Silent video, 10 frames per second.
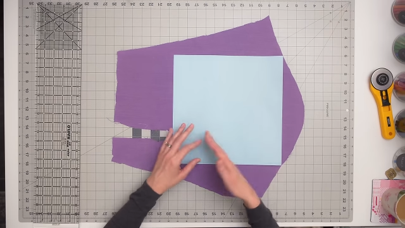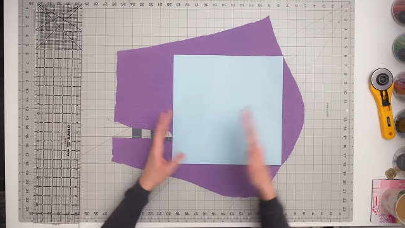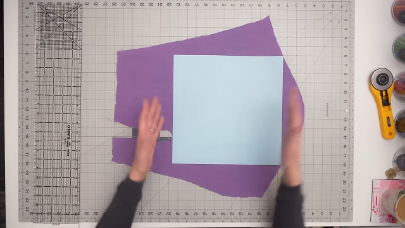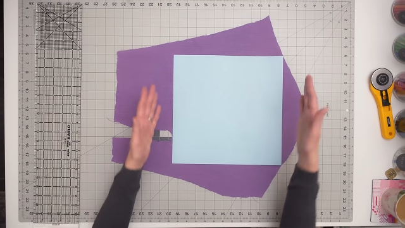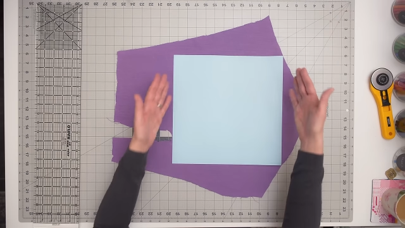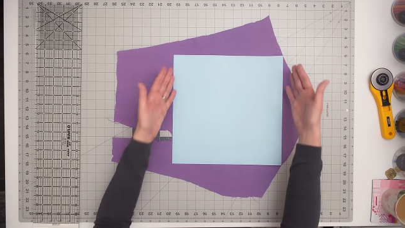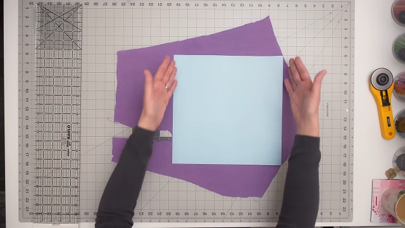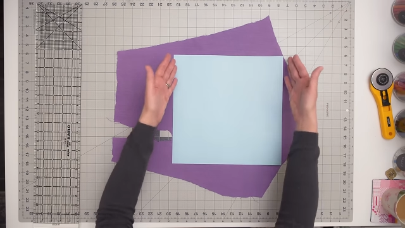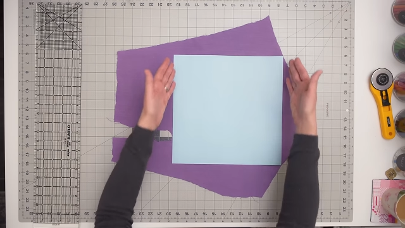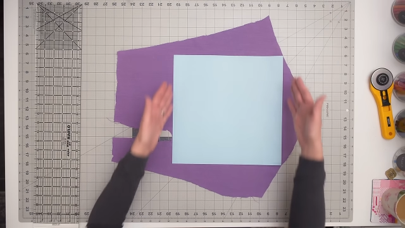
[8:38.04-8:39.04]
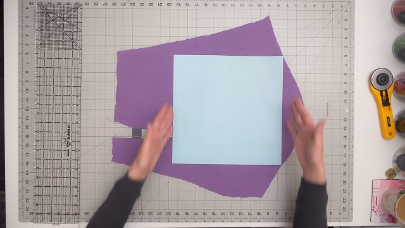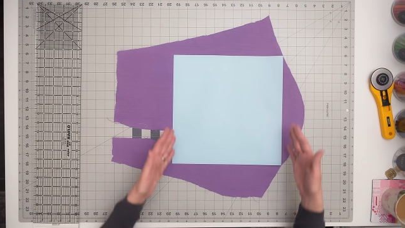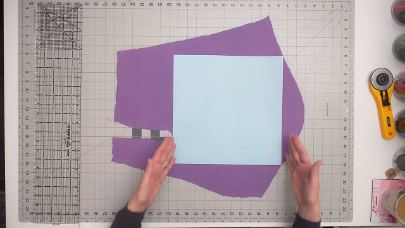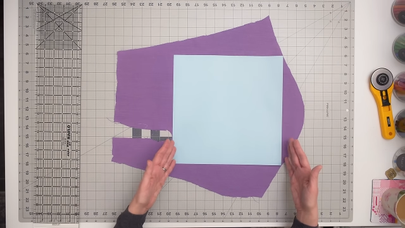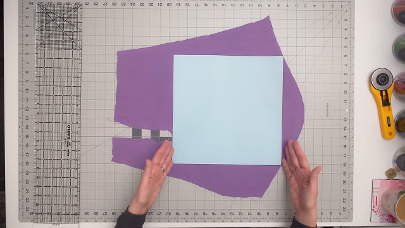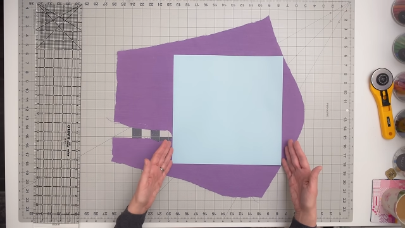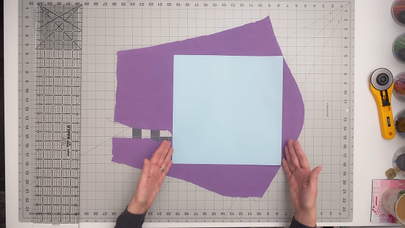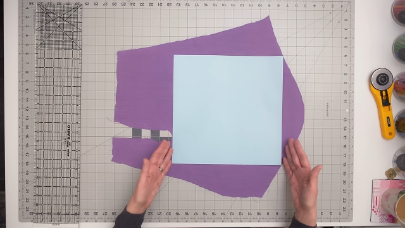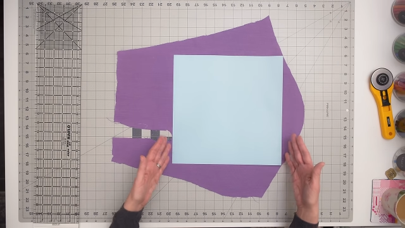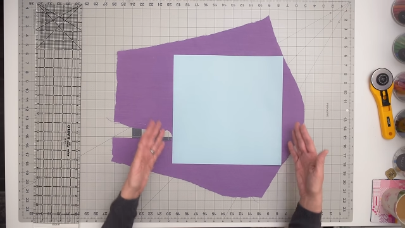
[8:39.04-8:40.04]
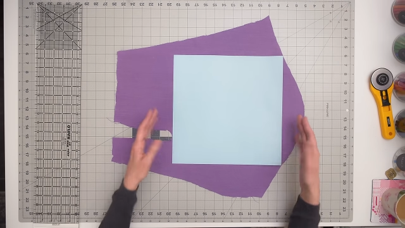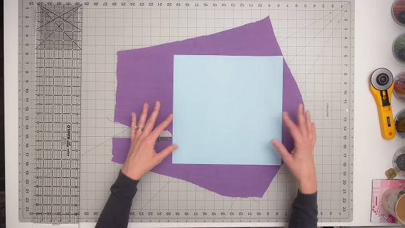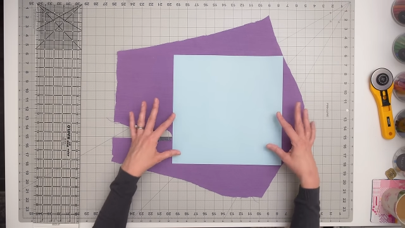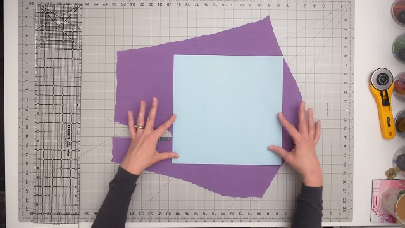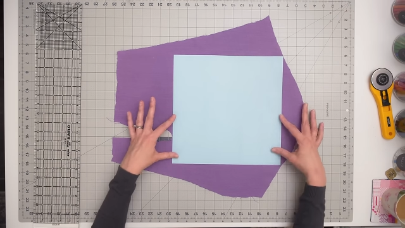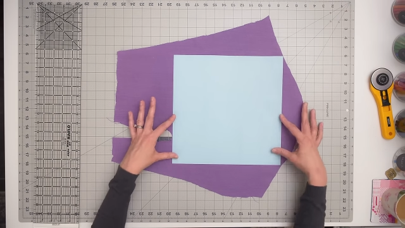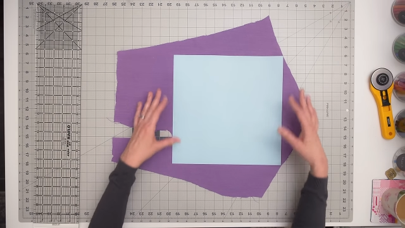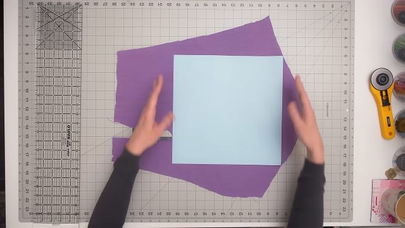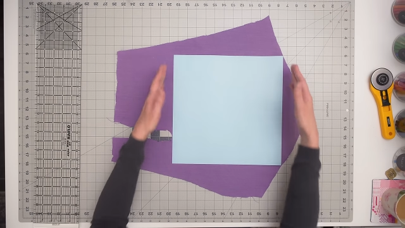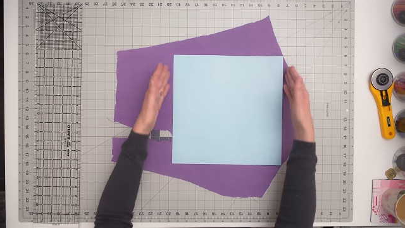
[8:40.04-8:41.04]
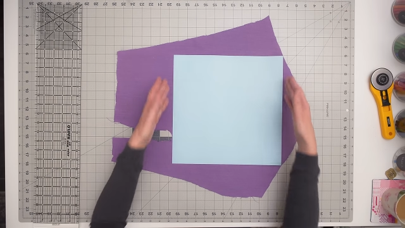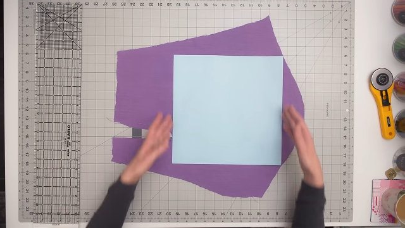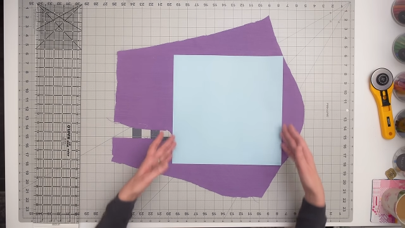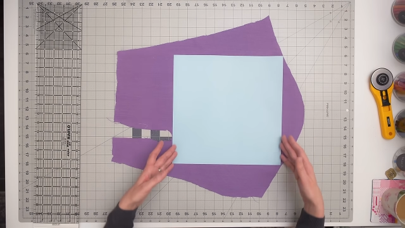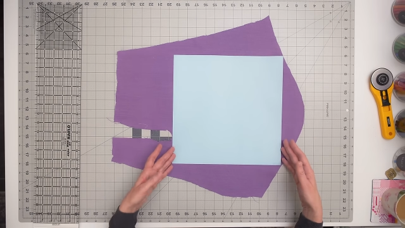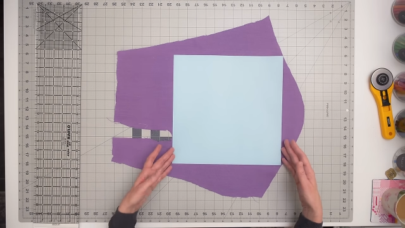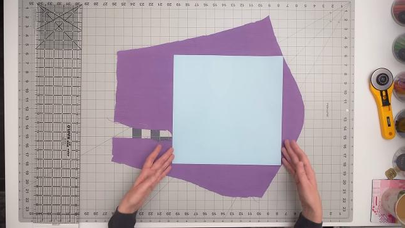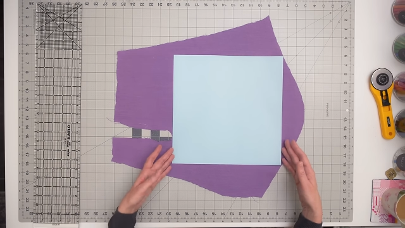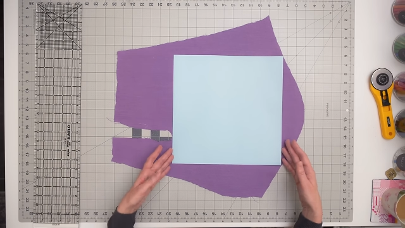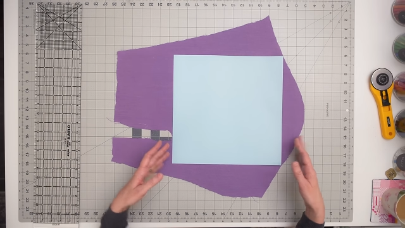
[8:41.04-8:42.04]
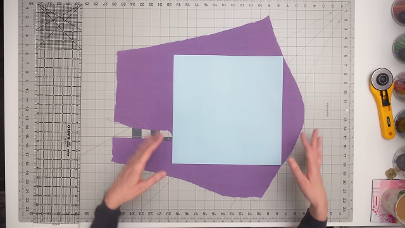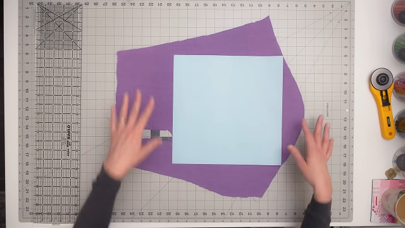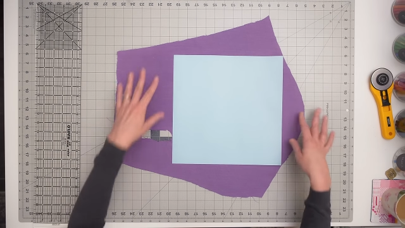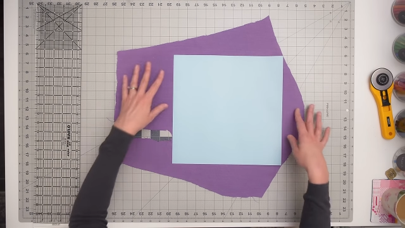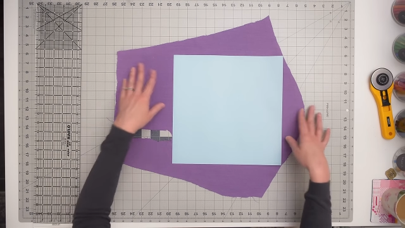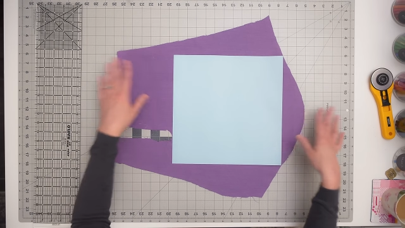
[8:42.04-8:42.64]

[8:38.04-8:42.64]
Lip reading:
Nobody's mouth can be seen.